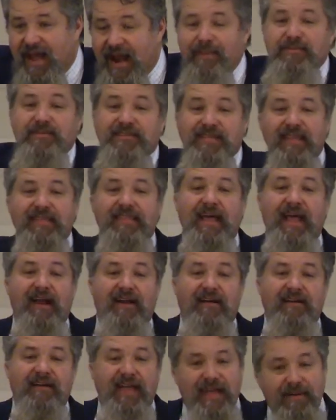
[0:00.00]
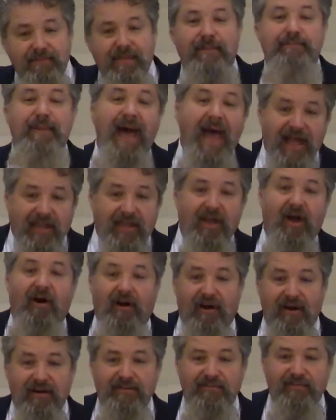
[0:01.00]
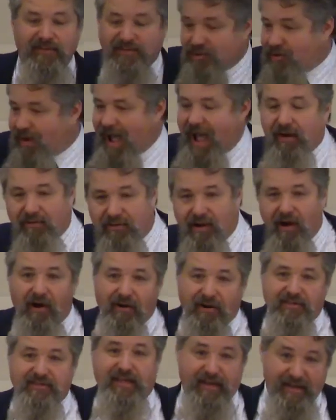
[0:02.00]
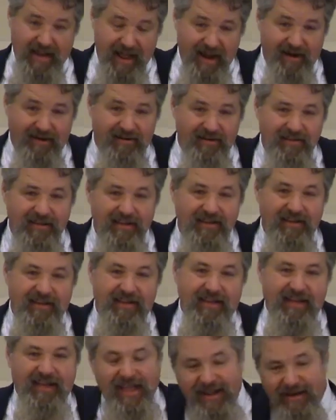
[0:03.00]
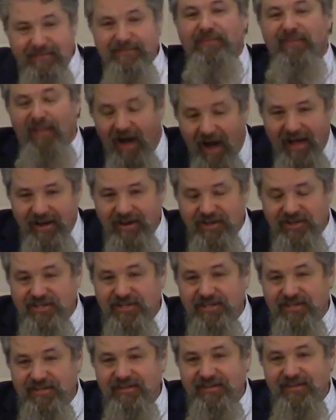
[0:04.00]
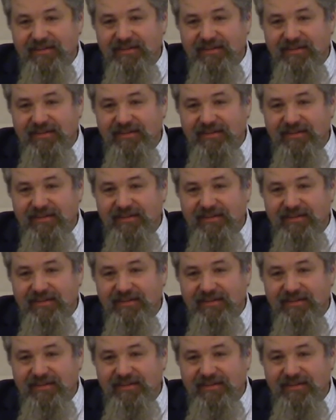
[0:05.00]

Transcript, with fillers: And I'm sitting there in my backyard with two hound dogs sitting there, eating lunch,